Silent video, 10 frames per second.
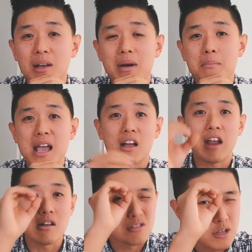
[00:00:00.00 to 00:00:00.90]
And my bank
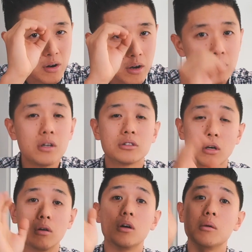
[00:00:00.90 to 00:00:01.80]
account's zero.
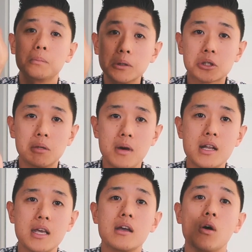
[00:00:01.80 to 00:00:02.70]
So put your
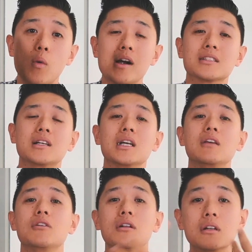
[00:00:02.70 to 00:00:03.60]
money where it's gonna
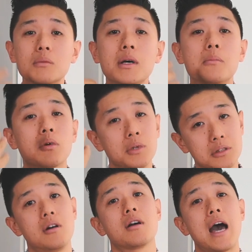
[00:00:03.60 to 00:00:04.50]
give you a little bit more
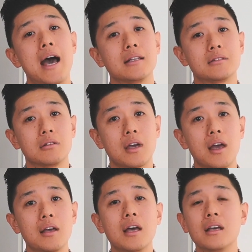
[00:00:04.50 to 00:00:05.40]
result, guys,
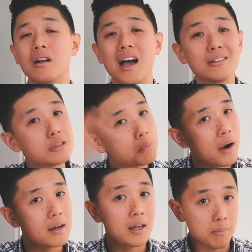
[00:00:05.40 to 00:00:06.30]
okay? I used to
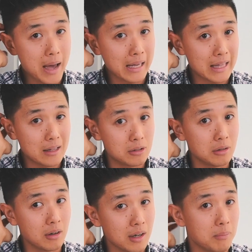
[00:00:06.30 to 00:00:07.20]
party up back then
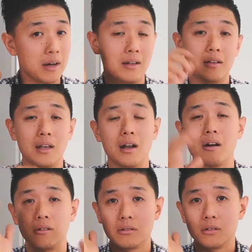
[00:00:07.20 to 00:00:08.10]
too, but
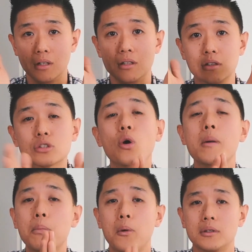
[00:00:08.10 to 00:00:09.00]
it is so
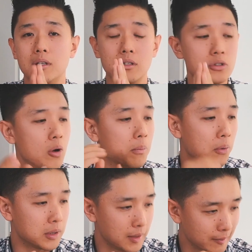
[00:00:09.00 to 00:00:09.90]
important, so
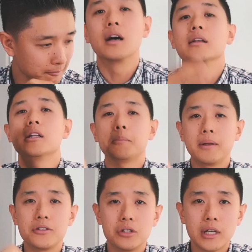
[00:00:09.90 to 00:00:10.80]
important. Another
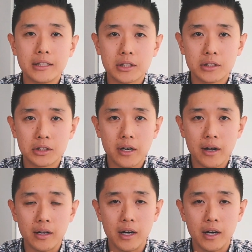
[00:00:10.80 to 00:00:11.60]
place you guys could start,